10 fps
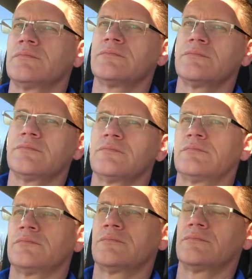
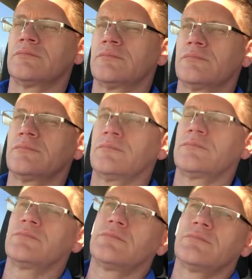
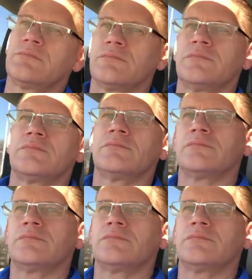This person isn't speaking.